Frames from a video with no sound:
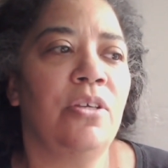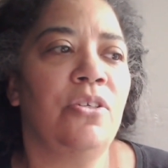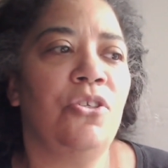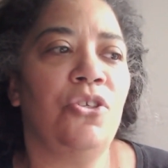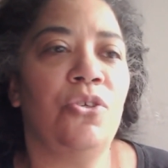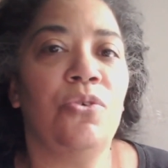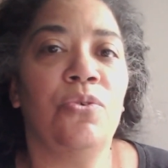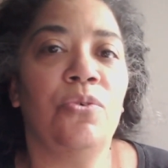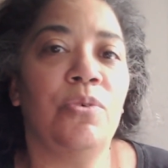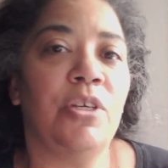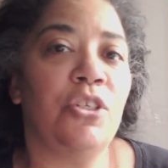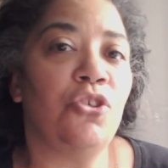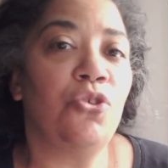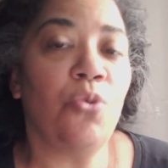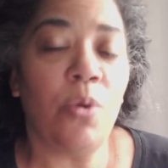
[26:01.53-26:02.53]
Do you
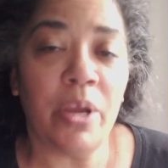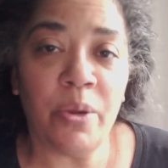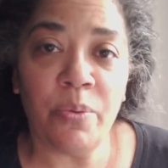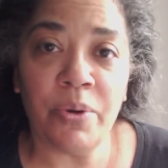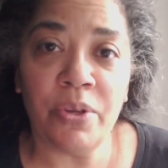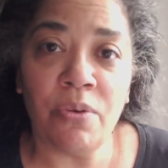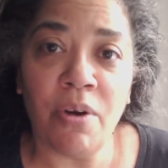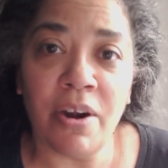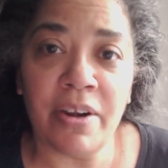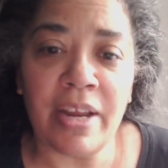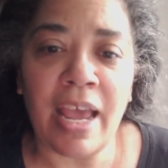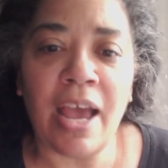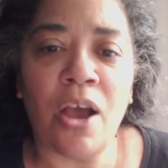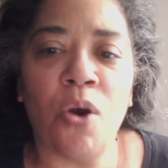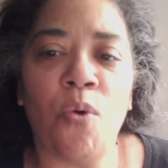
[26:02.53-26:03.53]
enjoy where you are
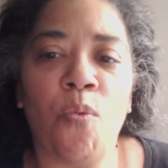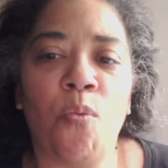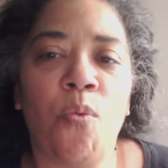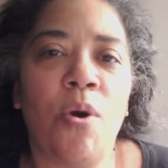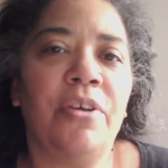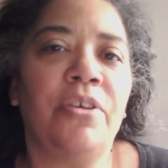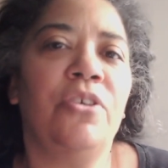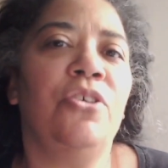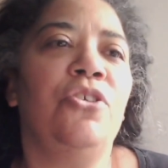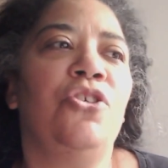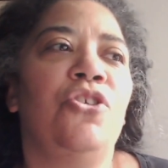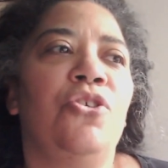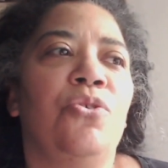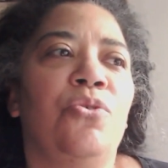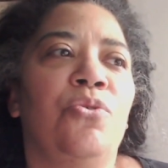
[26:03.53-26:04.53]
now? What could
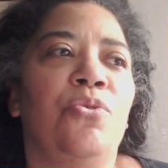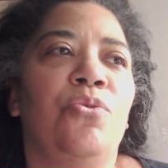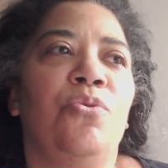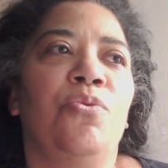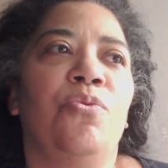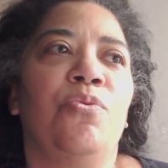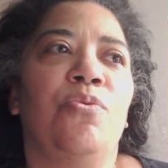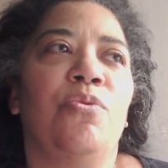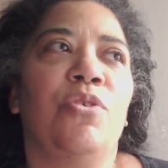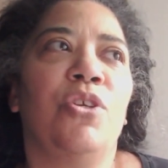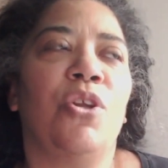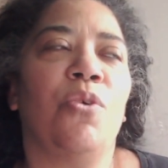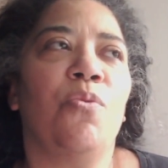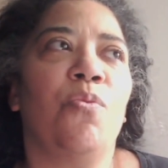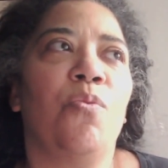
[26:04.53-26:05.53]

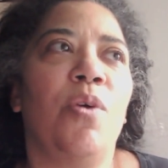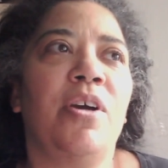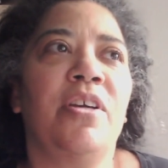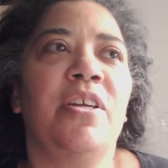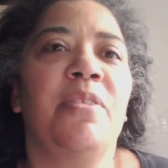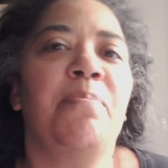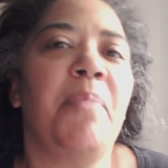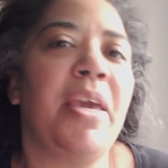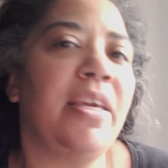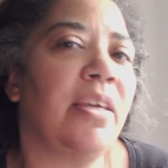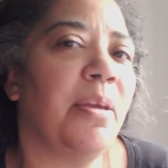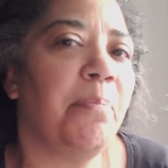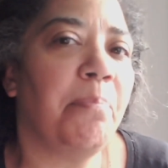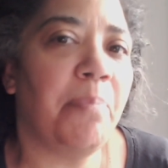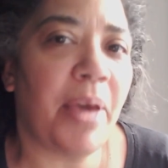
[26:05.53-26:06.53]
what could make
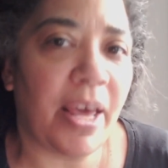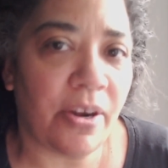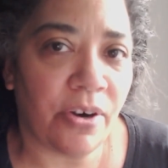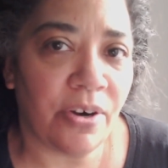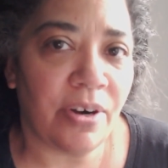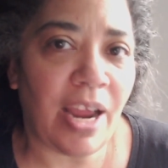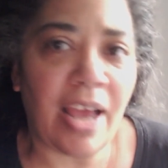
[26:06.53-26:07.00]
it better?